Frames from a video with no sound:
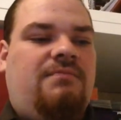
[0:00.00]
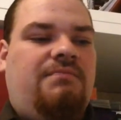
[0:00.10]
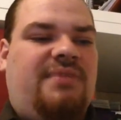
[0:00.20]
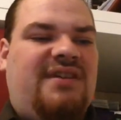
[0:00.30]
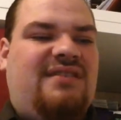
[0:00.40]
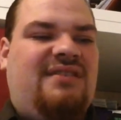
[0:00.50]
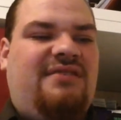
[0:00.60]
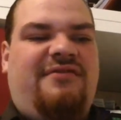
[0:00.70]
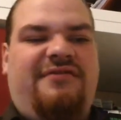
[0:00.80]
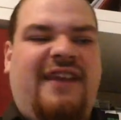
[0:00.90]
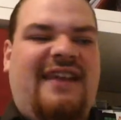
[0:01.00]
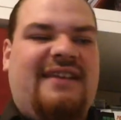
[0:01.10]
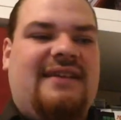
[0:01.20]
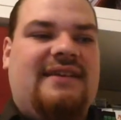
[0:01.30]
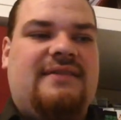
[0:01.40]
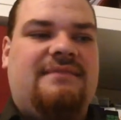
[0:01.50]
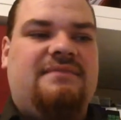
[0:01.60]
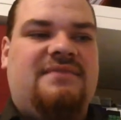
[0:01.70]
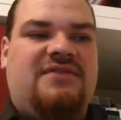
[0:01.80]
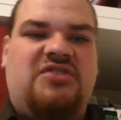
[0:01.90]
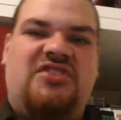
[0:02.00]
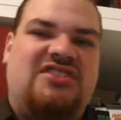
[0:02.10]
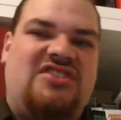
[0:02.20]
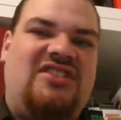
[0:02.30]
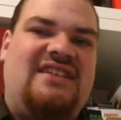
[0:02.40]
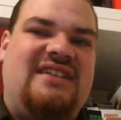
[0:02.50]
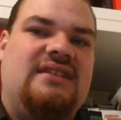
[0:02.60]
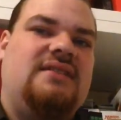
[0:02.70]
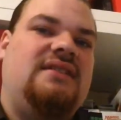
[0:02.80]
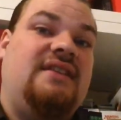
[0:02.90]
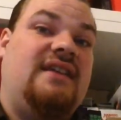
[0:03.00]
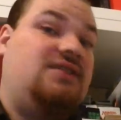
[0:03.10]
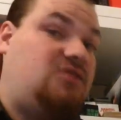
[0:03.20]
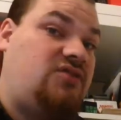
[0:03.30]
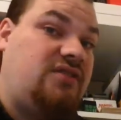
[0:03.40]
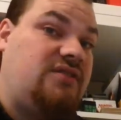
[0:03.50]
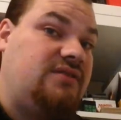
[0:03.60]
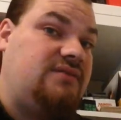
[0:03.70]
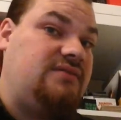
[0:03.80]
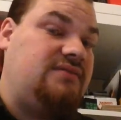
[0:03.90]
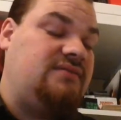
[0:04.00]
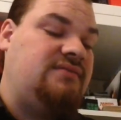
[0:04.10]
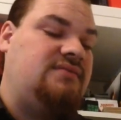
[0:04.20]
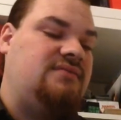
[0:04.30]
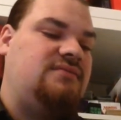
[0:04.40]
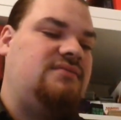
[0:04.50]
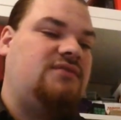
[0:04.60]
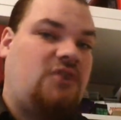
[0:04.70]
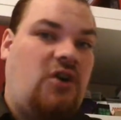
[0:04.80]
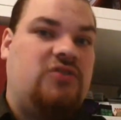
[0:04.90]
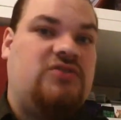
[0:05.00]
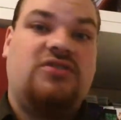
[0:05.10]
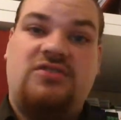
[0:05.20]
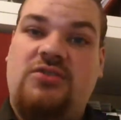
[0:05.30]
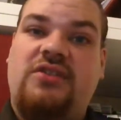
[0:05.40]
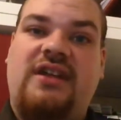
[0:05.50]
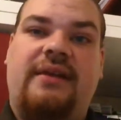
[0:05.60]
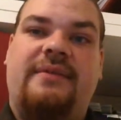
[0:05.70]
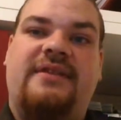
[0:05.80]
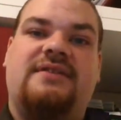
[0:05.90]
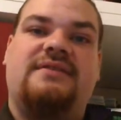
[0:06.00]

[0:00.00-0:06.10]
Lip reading: But failing to succeed in that struggle caused a story element.